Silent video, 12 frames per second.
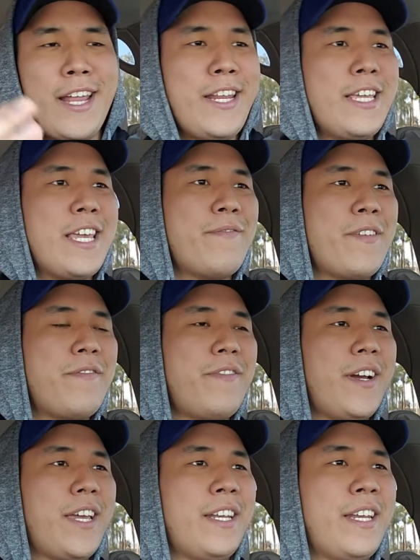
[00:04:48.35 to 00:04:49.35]
Any given
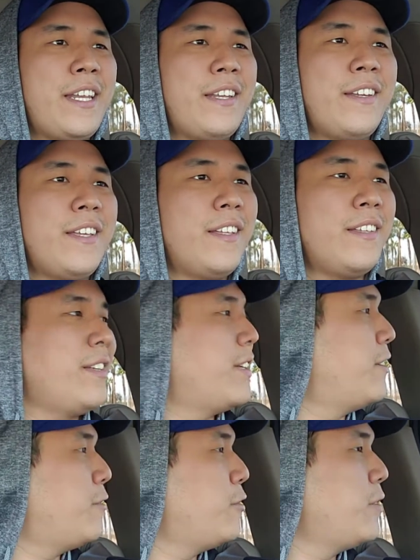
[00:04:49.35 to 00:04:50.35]
fucking, you
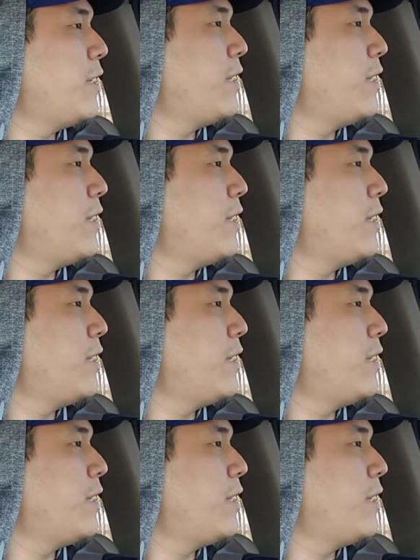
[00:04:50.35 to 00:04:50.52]
know,